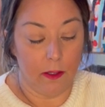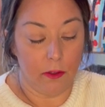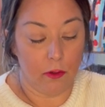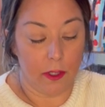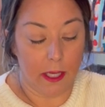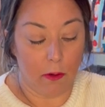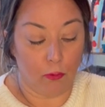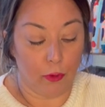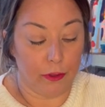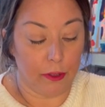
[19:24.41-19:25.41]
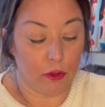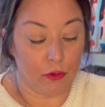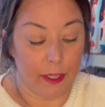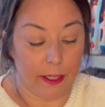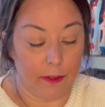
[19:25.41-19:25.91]
You can get really
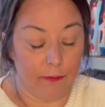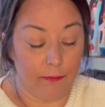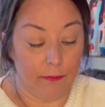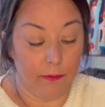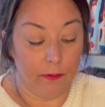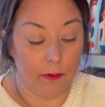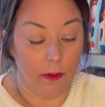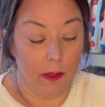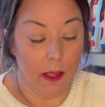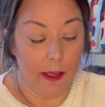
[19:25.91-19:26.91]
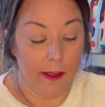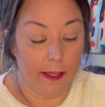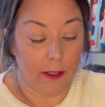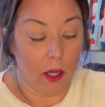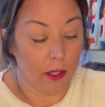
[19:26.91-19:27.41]
creative
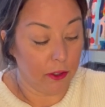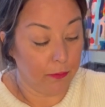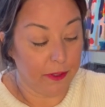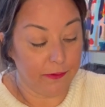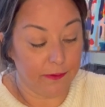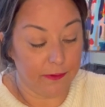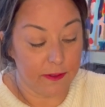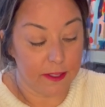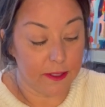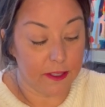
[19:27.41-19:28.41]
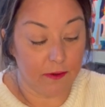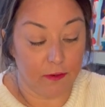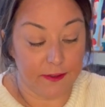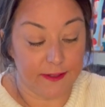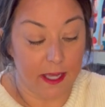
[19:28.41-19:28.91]
and cut your pieces into
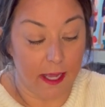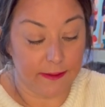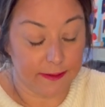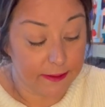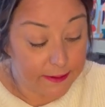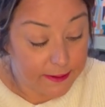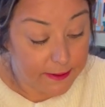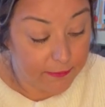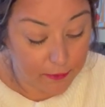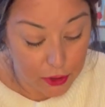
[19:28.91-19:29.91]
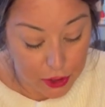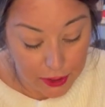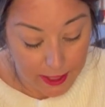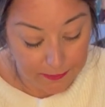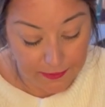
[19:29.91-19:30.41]
different sizes, different shapes.